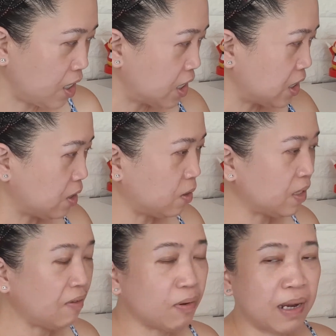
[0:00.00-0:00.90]
So
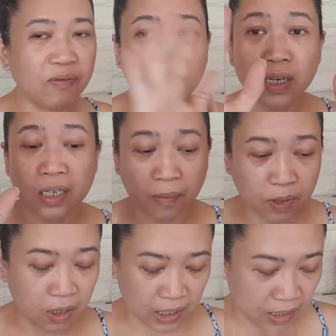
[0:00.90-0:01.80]
never mind, Victoria, stop
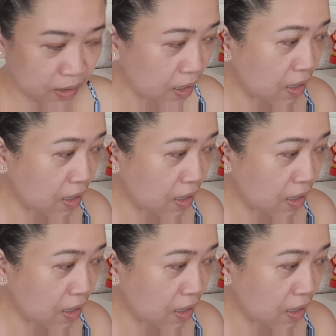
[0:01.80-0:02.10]
talking.